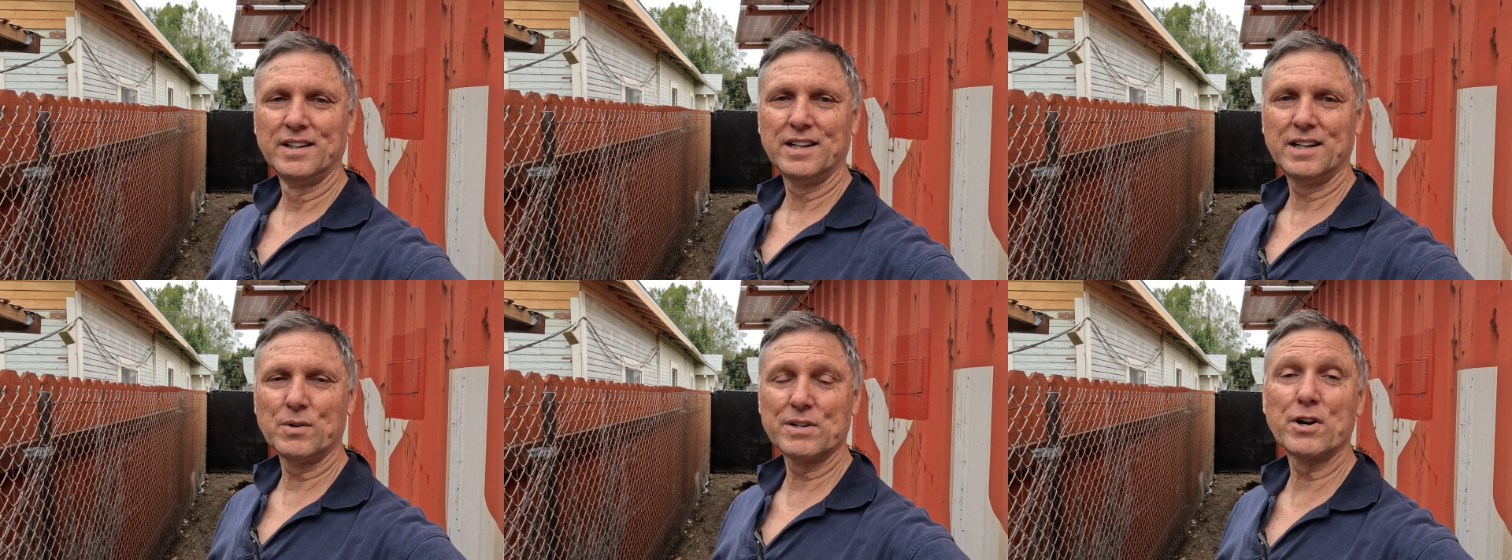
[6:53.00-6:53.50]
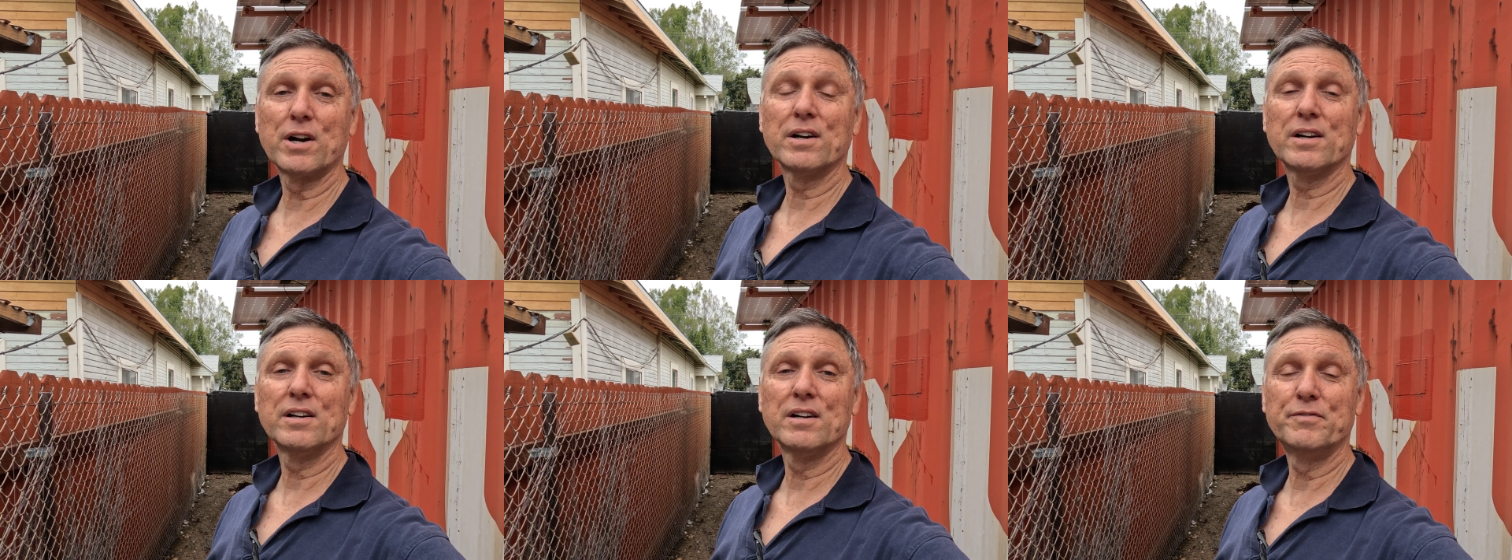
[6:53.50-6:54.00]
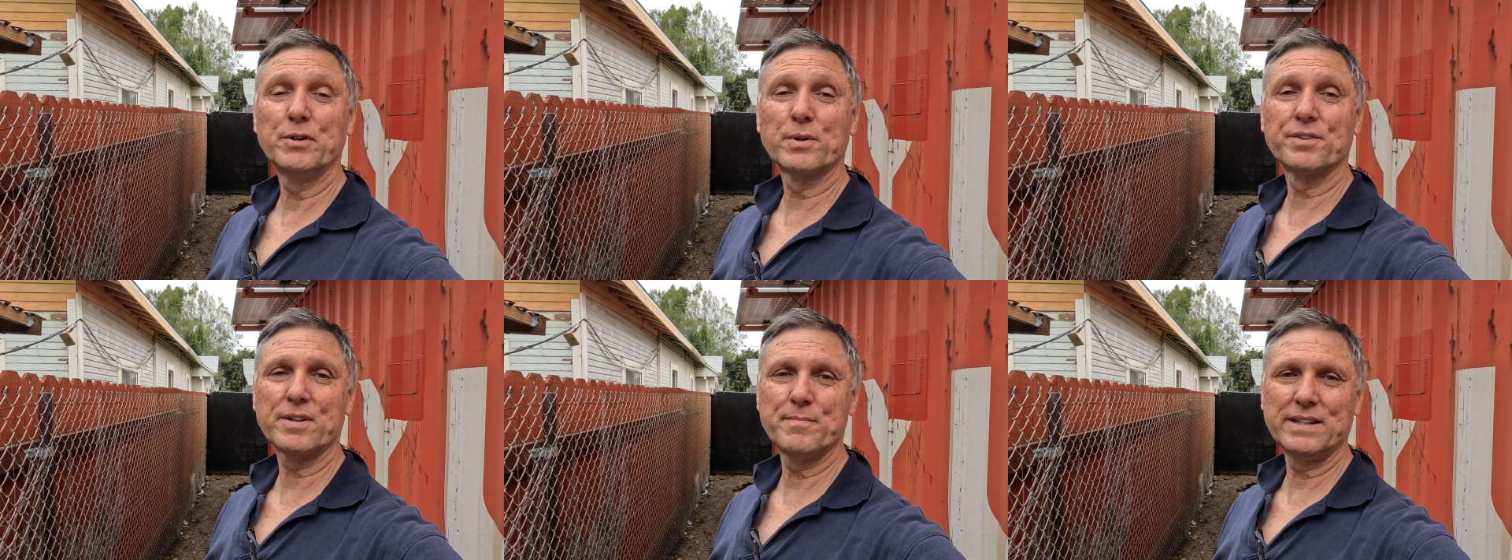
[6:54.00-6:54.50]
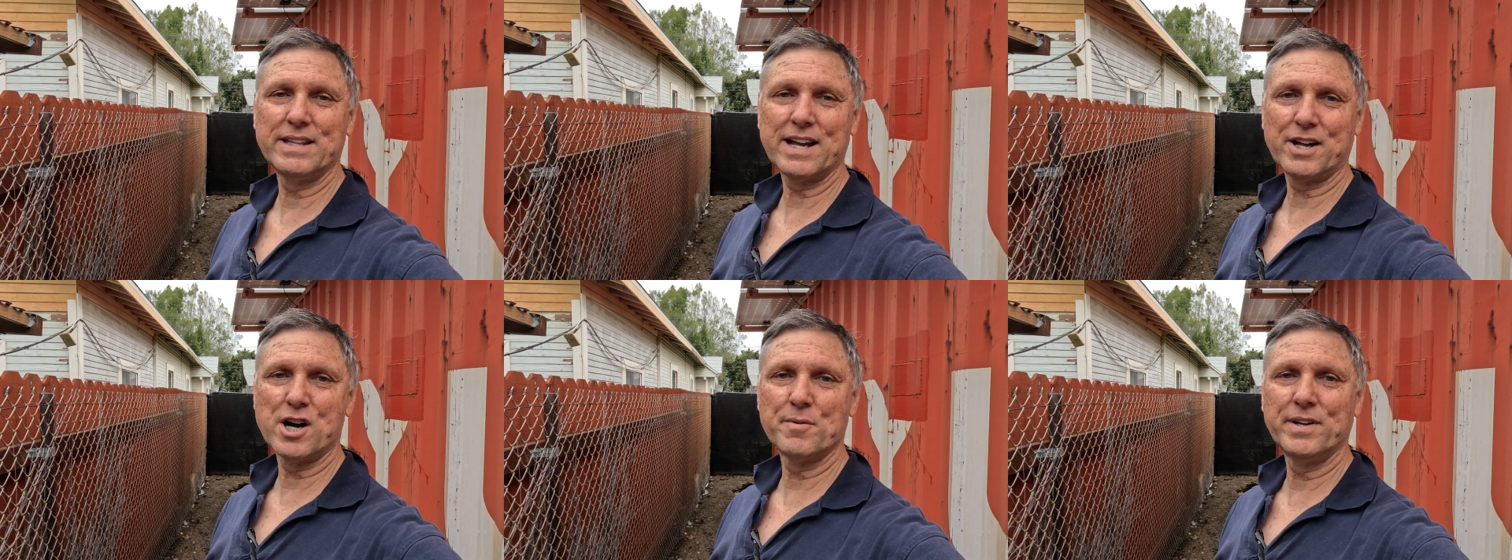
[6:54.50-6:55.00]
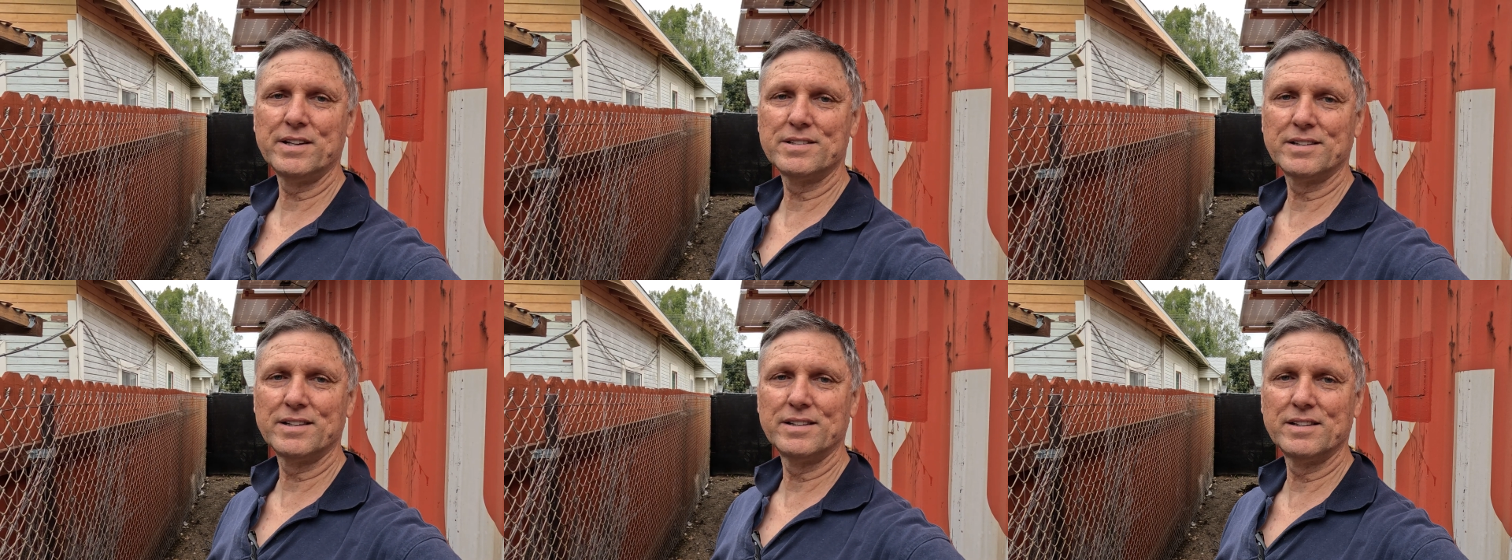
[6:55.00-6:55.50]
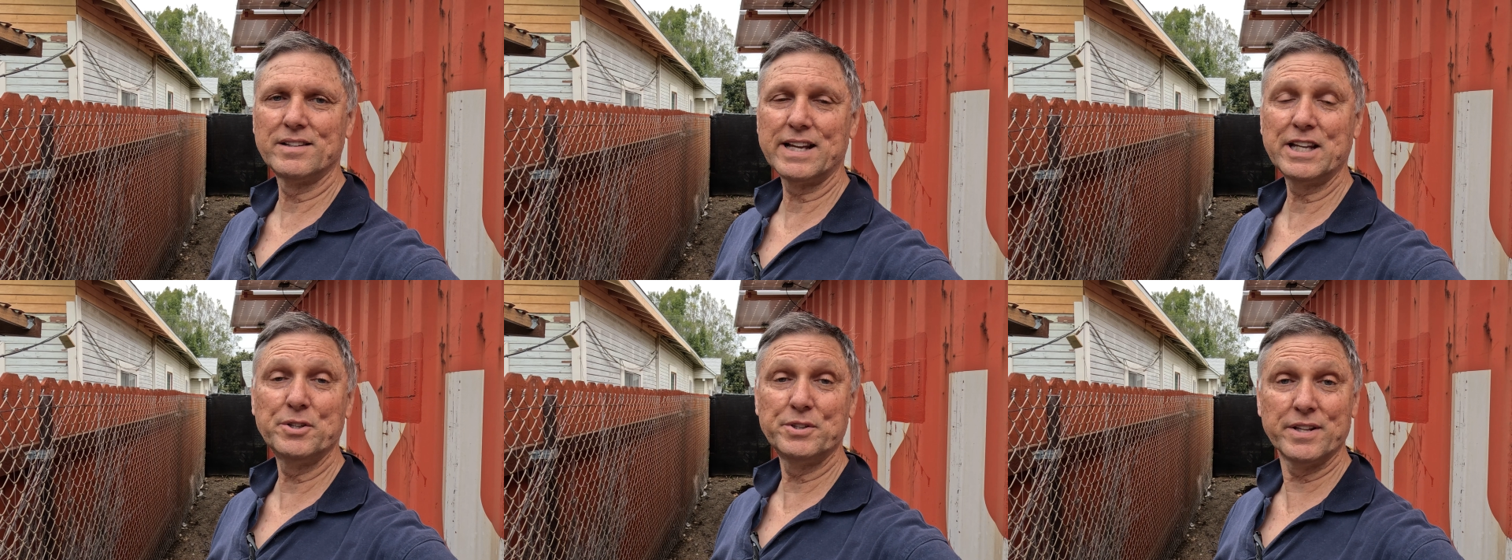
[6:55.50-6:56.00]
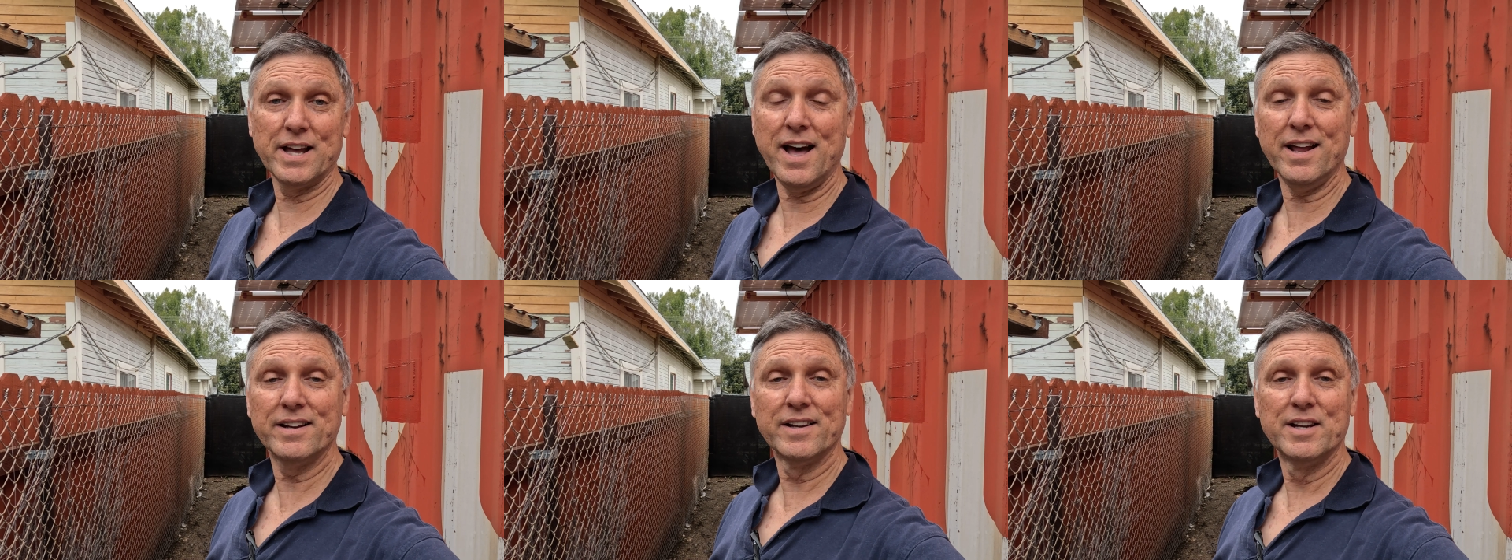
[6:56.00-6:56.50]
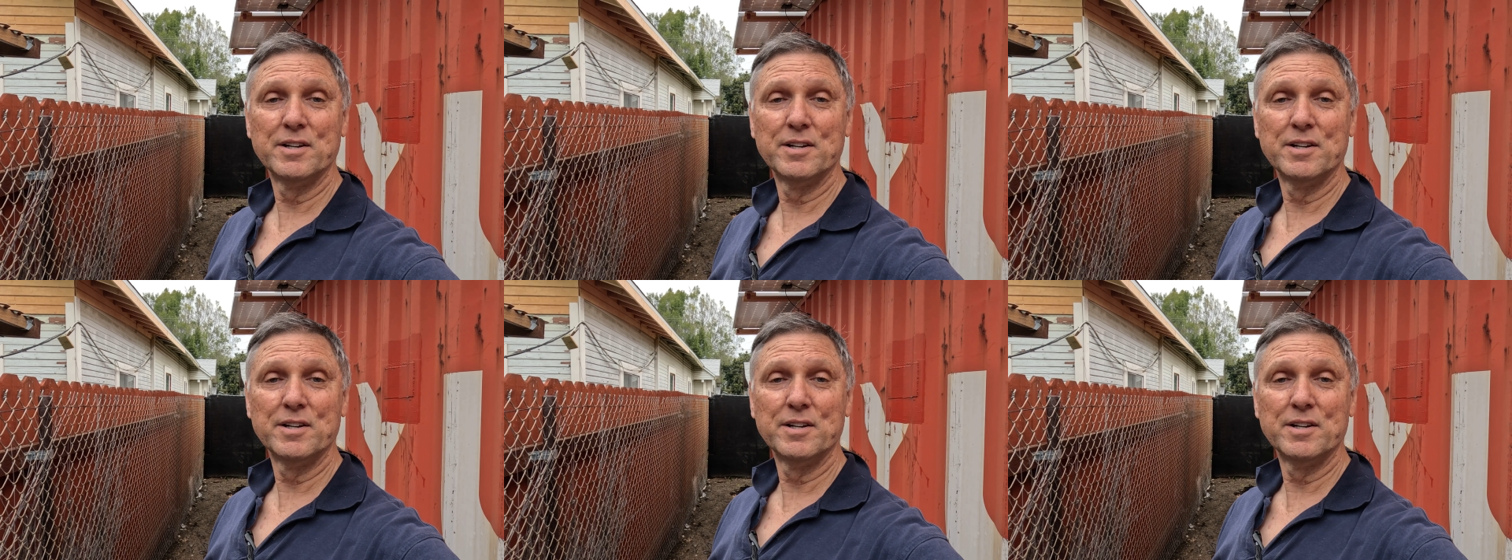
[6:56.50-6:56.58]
One of our viewers made that comment, and thank you to that,